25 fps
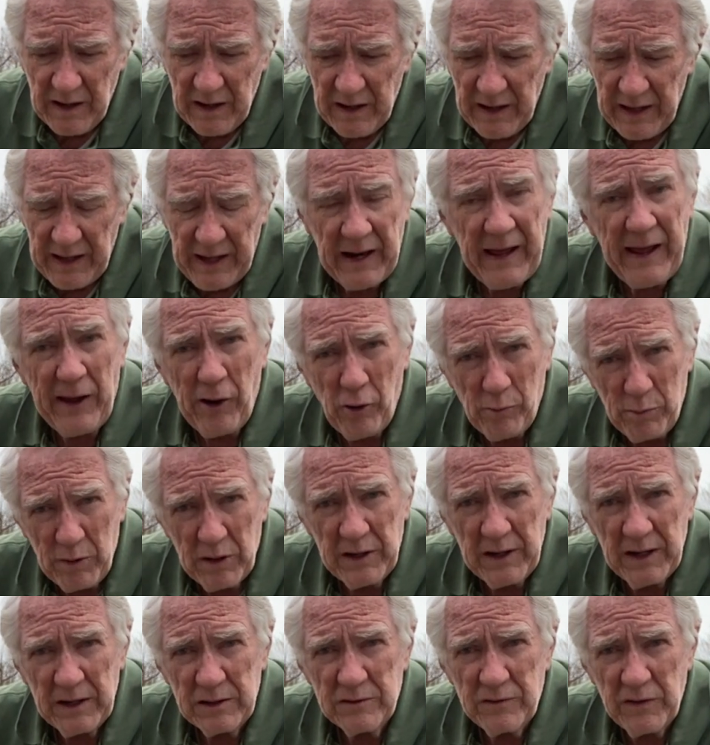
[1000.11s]
I hope it
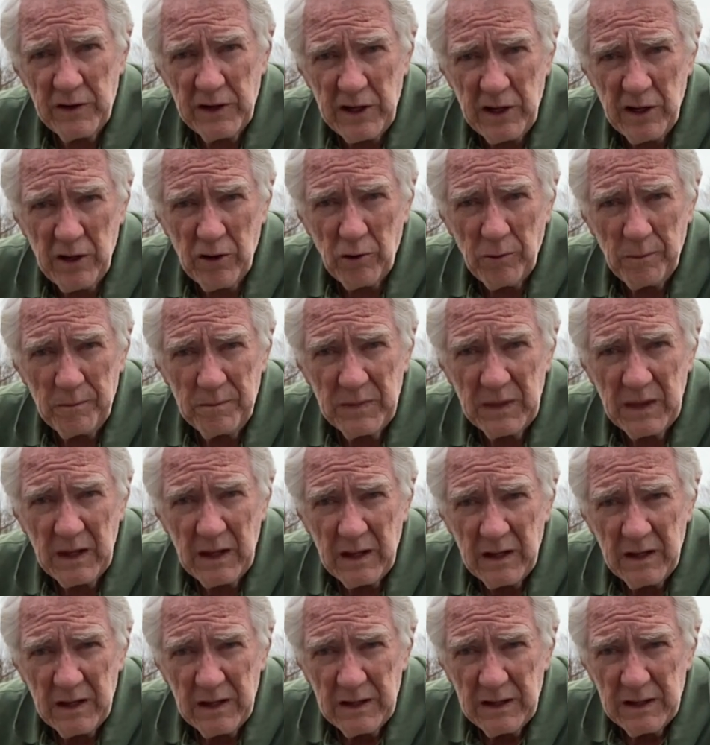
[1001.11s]
does for you.
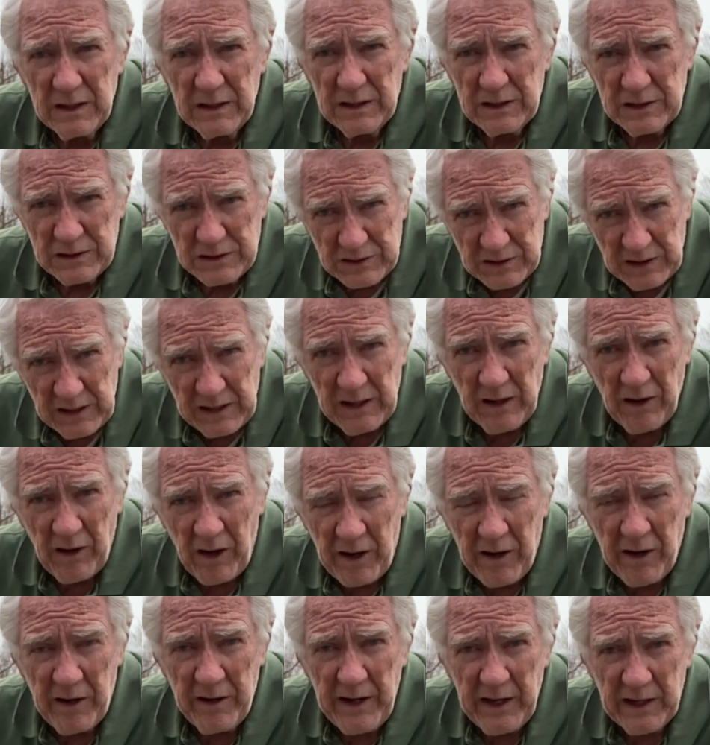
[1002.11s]
See you
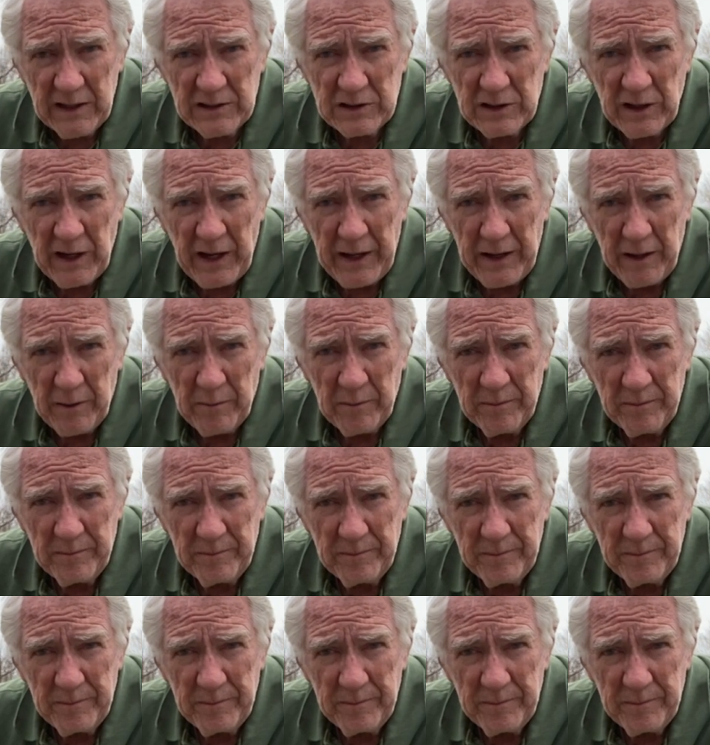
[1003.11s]
on our next item.